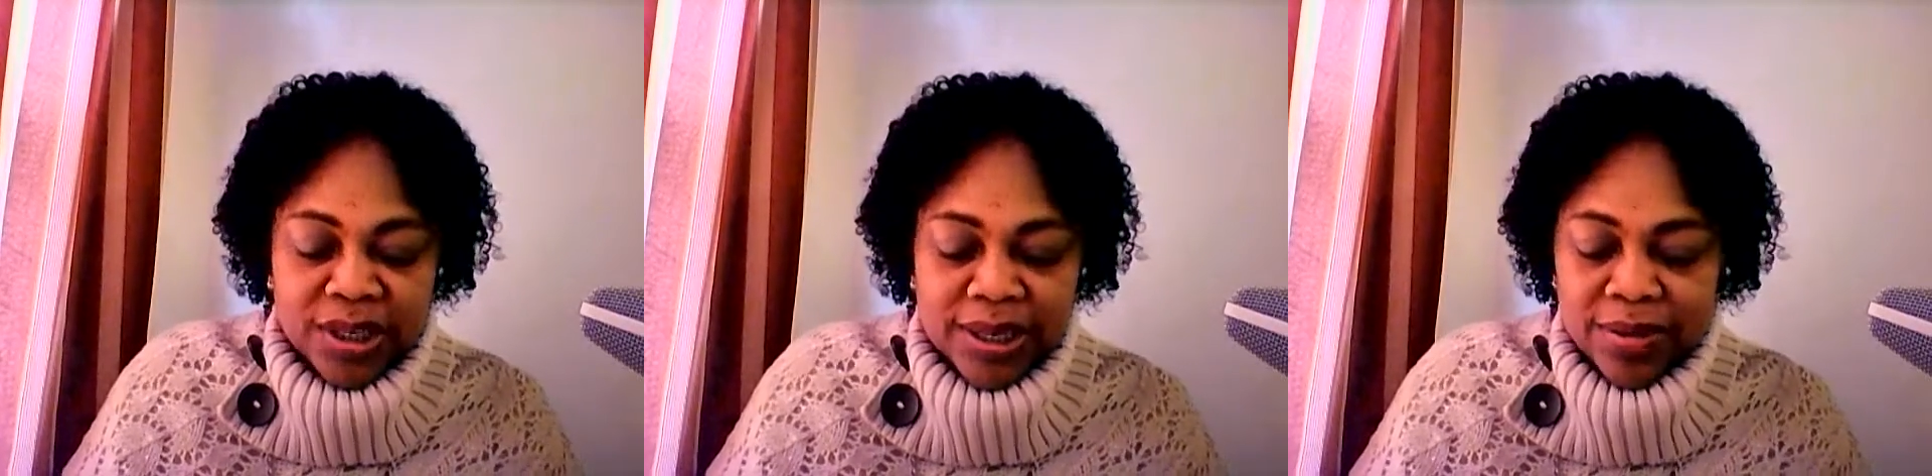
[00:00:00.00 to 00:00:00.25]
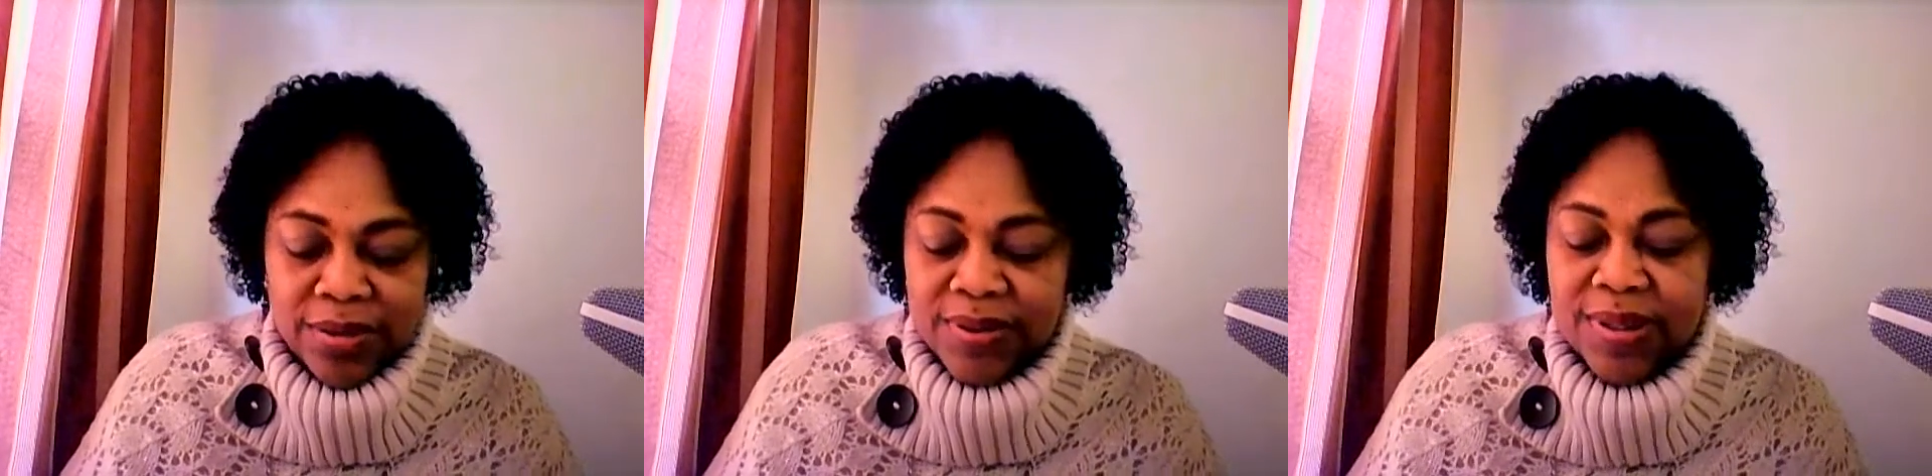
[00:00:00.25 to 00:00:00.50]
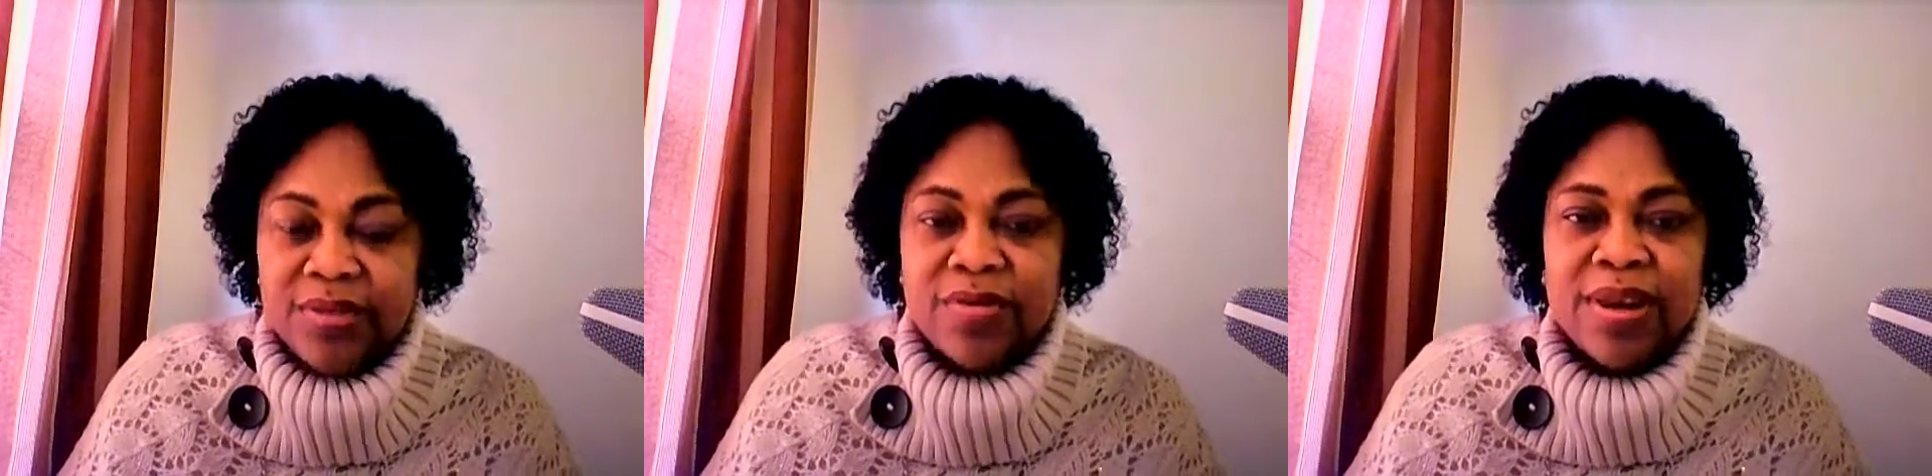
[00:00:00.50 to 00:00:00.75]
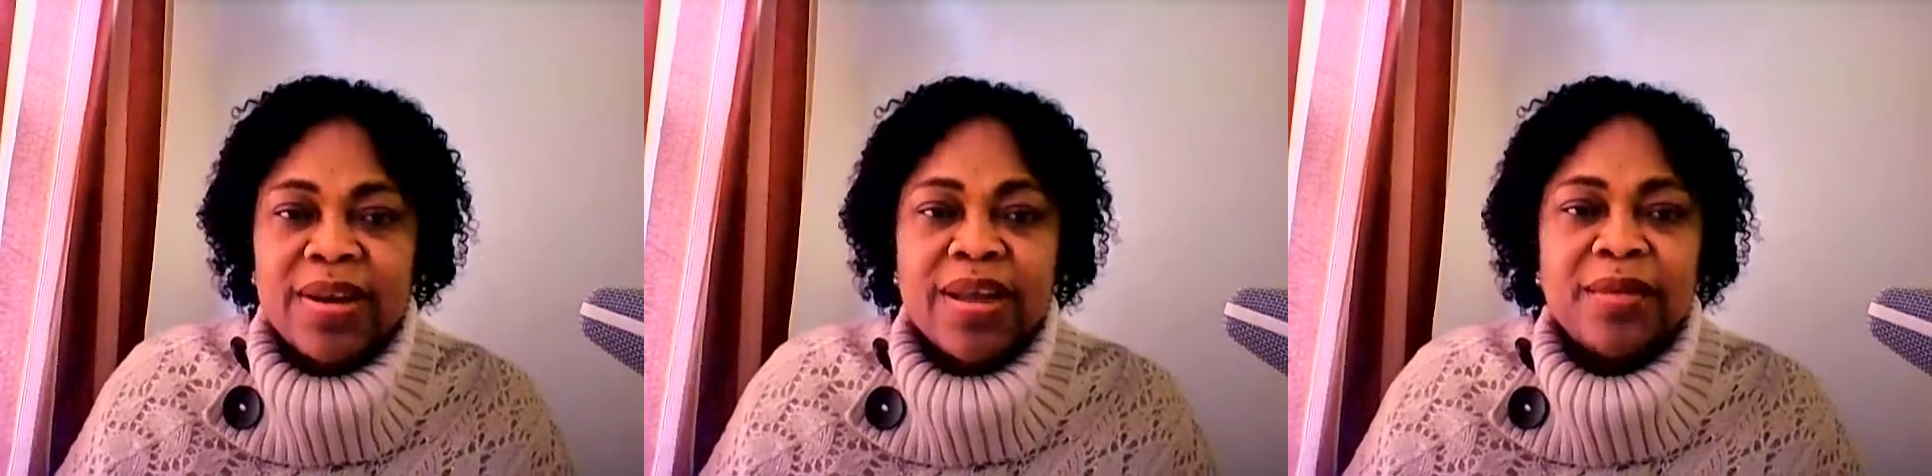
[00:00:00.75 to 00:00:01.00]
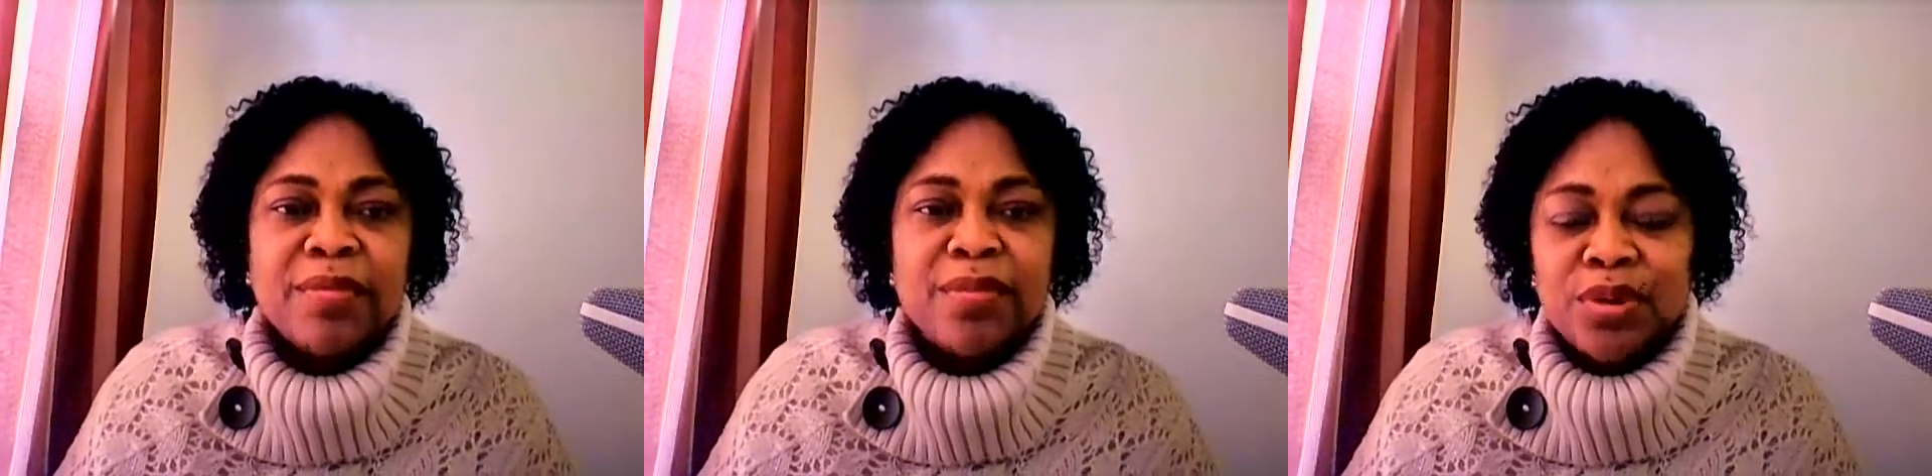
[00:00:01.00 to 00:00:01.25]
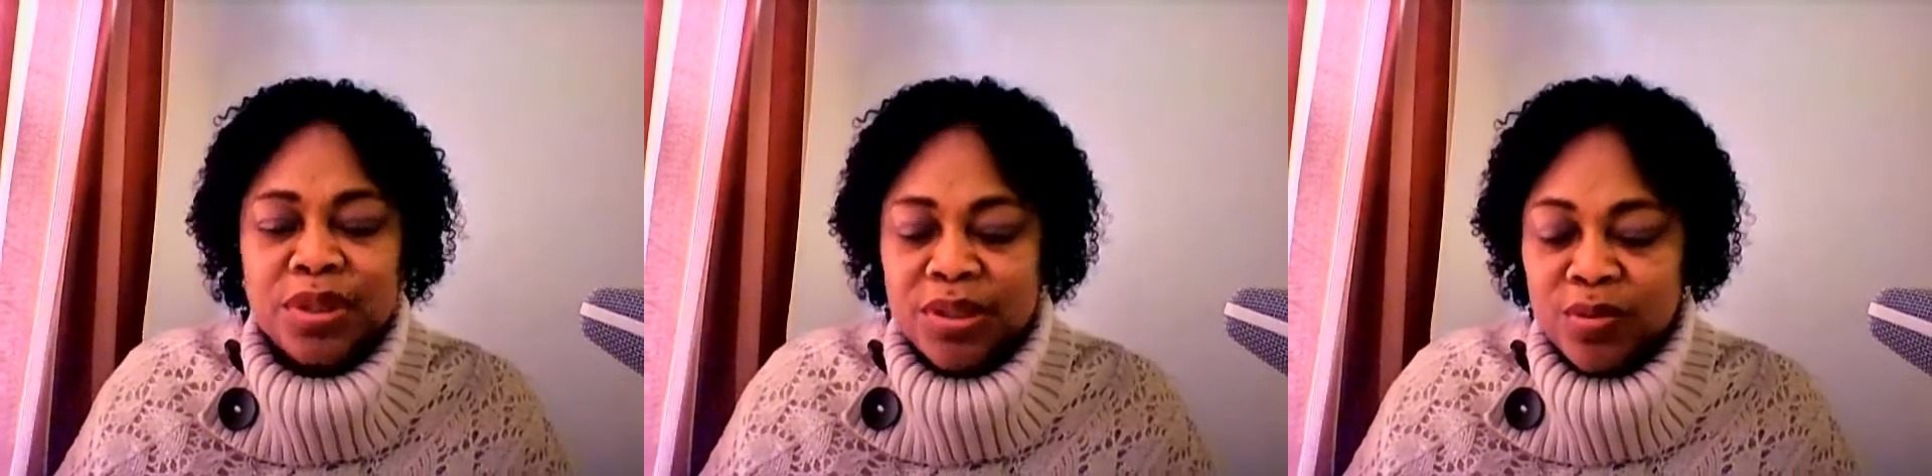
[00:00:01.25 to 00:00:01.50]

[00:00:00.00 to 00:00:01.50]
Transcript: I cannot see it right now, but